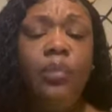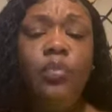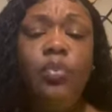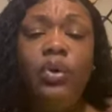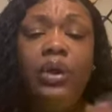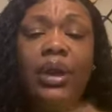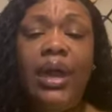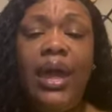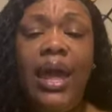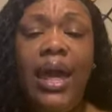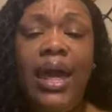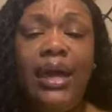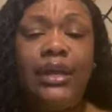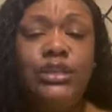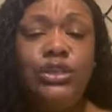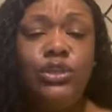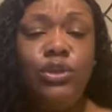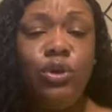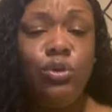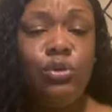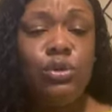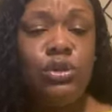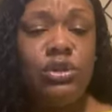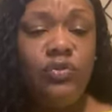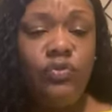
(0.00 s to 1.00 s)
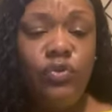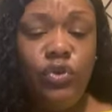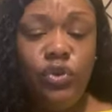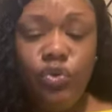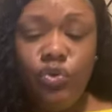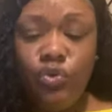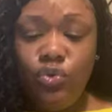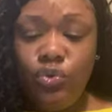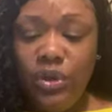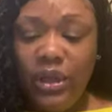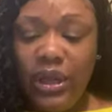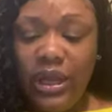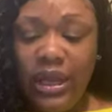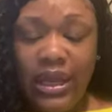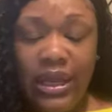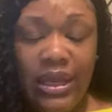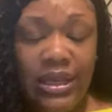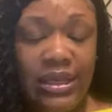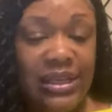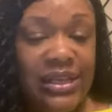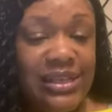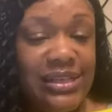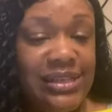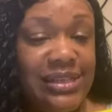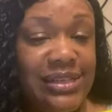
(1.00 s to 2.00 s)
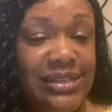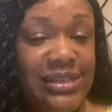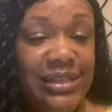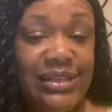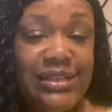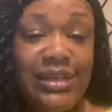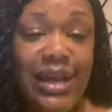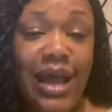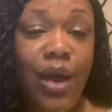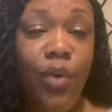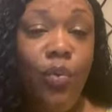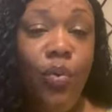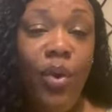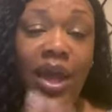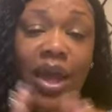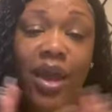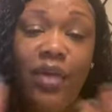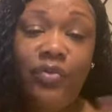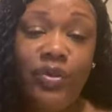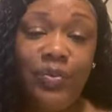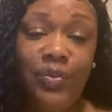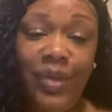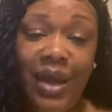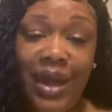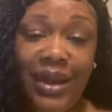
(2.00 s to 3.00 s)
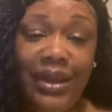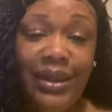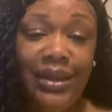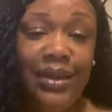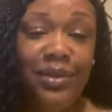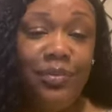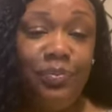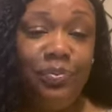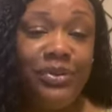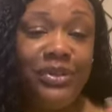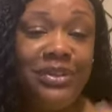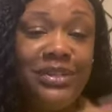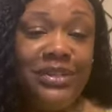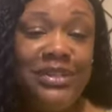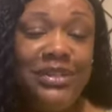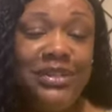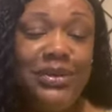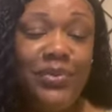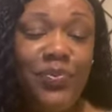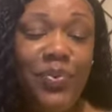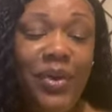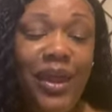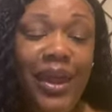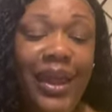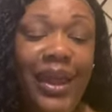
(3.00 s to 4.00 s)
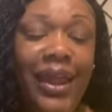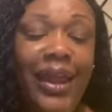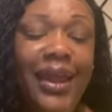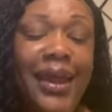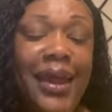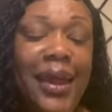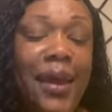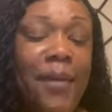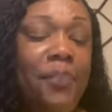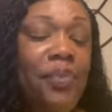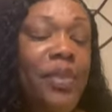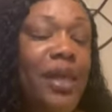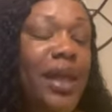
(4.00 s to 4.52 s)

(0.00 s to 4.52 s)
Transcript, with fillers: I'm going to ask those of you who can. This is a time where everybody can participate.